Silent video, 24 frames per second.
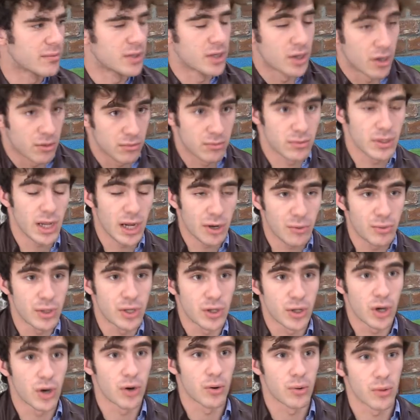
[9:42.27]
You know, now we
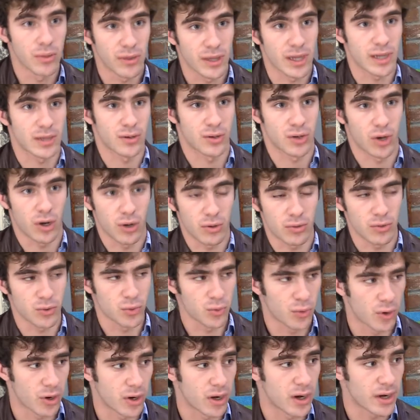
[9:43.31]
know that our
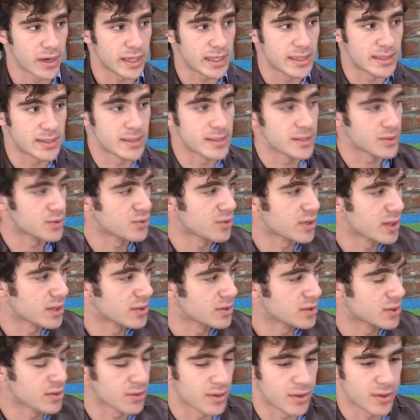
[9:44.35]
who our audience is, right?
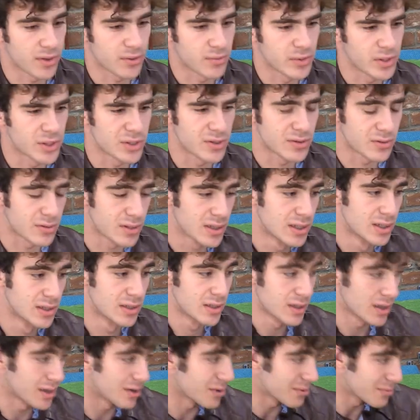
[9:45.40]
So I think we should,
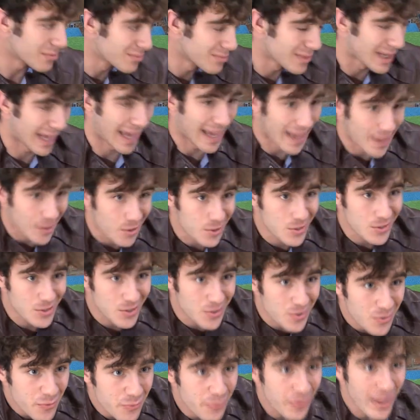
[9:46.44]
you know, cater to
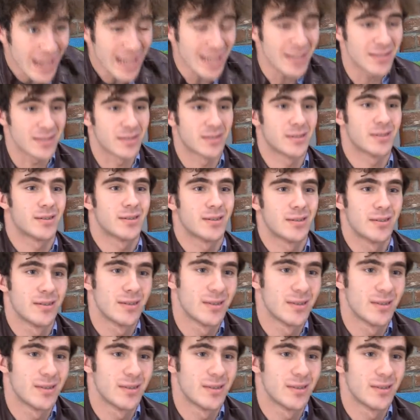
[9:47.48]
the fans.